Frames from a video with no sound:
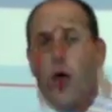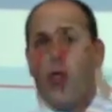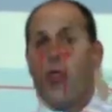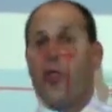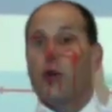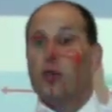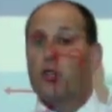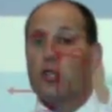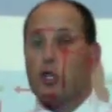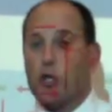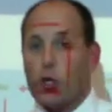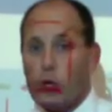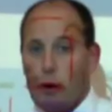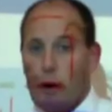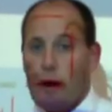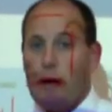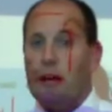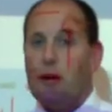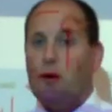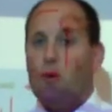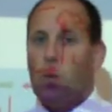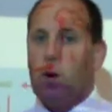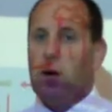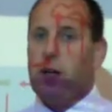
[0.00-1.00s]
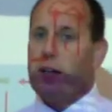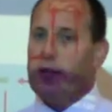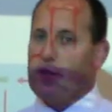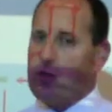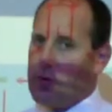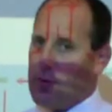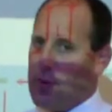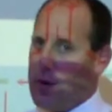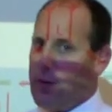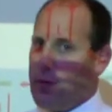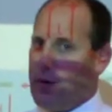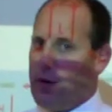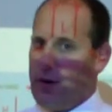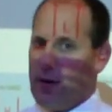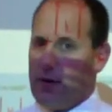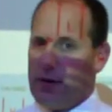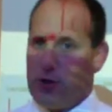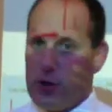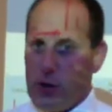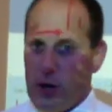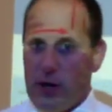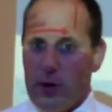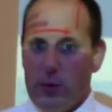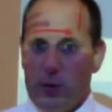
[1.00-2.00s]
the trade winds, remember
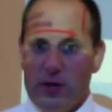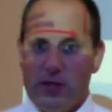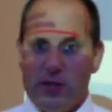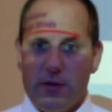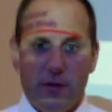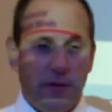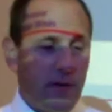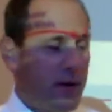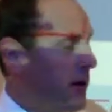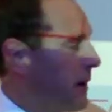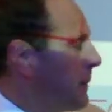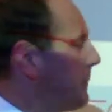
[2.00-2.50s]
trade winds are very